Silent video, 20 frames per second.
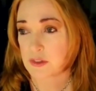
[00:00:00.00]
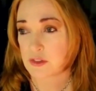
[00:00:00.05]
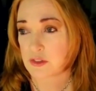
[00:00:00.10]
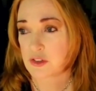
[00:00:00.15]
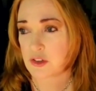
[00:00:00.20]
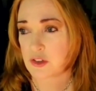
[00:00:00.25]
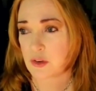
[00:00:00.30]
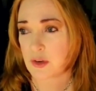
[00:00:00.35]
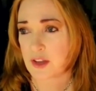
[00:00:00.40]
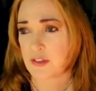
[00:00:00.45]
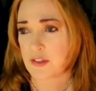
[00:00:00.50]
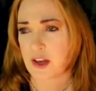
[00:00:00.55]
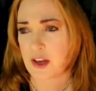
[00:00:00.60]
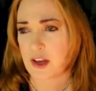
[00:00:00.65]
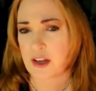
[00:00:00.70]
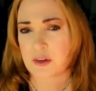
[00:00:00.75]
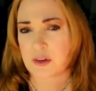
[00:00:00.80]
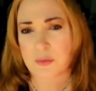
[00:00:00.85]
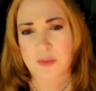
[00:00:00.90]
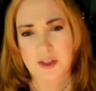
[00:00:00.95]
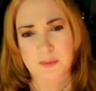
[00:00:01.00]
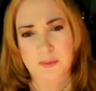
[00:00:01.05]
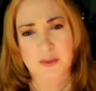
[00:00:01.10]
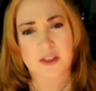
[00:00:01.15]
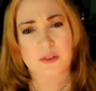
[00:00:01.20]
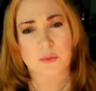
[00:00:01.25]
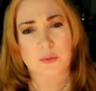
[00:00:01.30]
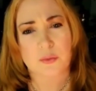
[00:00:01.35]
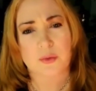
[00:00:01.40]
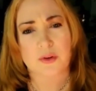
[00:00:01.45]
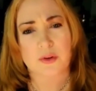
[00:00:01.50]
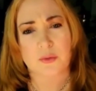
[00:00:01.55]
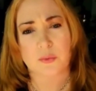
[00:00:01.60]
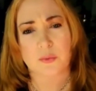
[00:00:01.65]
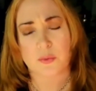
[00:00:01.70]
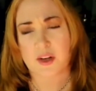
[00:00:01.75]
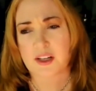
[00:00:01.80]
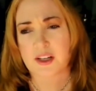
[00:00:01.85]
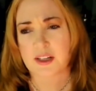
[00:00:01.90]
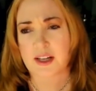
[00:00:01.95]
So I thought, wait a minute,
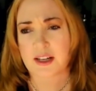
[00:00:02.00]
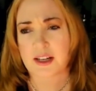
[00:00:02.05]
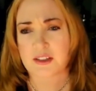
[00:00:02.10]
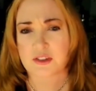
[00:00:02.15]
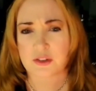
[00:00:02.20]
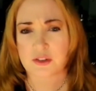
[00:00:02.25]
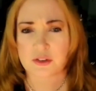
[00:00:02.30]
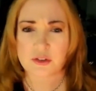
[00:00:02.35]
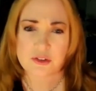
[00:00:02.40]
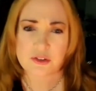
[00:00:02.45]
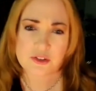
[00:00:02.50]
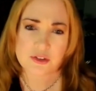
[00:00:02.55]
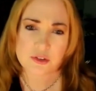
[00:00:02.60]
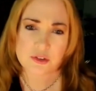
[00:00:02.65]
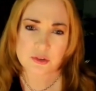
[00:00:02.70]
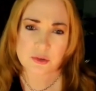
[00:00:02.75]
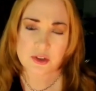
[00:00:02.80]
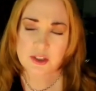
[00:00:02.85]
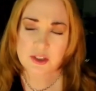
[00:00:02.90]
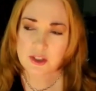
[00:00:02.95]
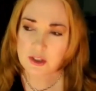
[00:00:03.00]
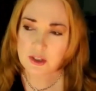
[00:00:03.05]
what can I do to